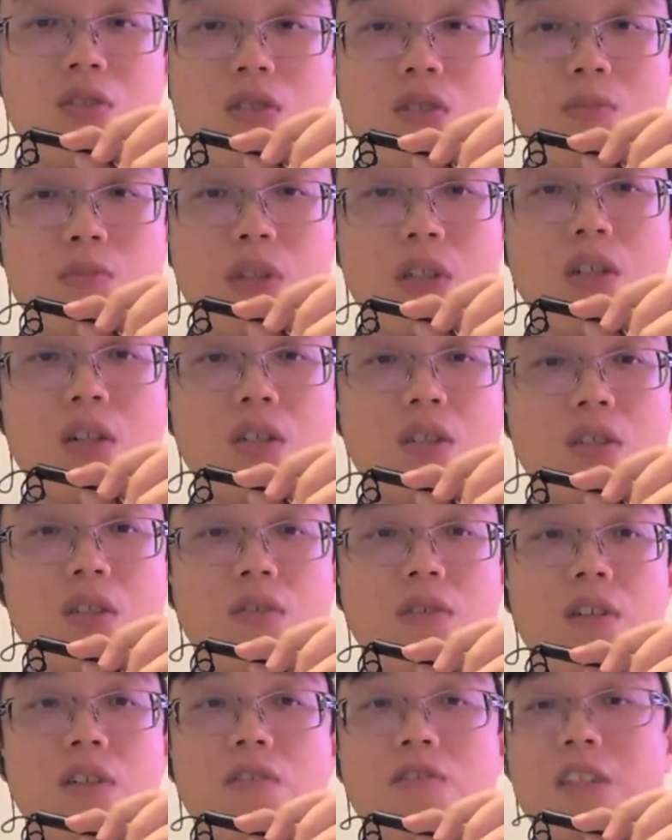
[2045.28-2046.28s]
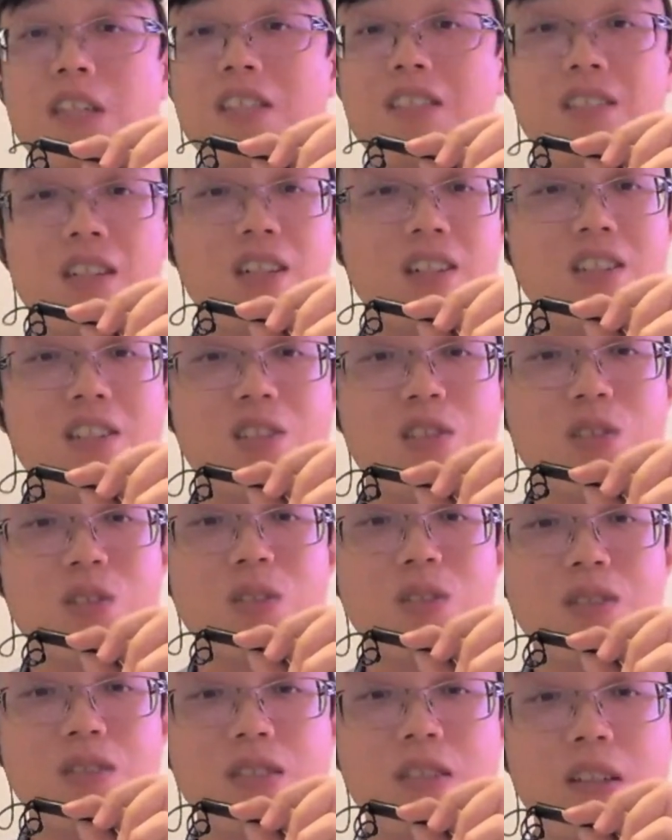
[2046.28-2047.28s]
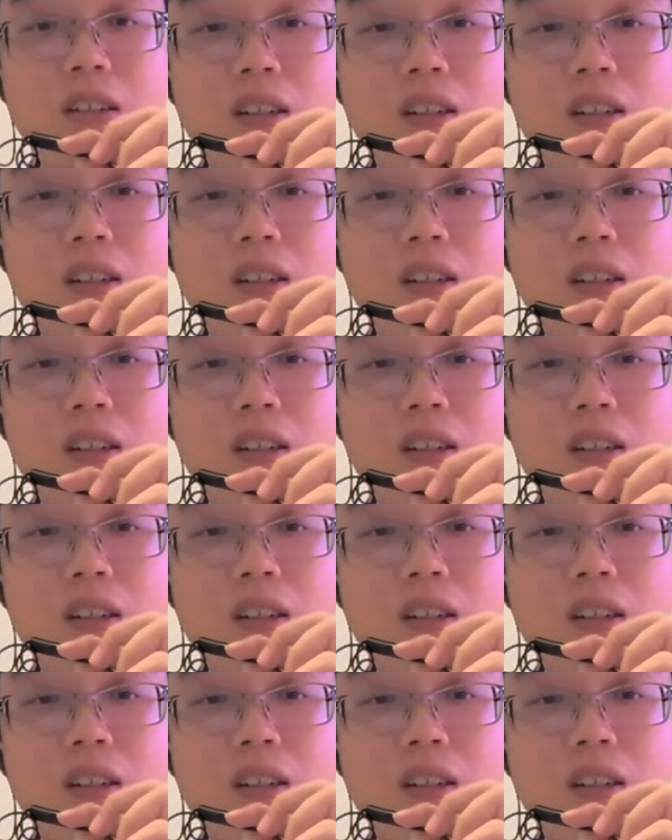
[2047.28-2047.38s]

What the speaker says: is just because of the visa issue.